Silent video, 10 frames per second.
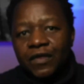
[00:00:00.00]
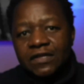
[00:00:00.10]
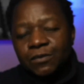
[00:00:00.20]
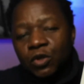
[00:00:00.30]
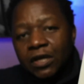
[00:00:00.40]

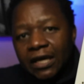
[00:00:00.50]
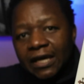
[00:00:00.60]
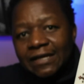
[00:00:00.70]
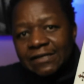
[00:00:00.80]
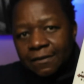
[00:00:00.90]
book
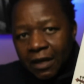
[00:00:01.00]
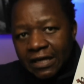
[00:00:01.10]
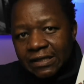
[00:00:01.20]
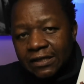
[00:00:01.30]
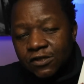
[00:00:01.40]
is
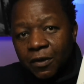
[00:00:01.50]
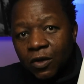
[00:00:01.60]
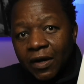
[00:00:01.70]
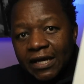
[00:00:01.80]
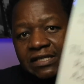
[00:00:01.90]
amazing in so many
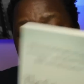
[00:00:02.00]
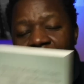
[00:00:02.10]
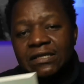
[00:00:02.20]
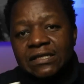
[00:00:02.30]
ways because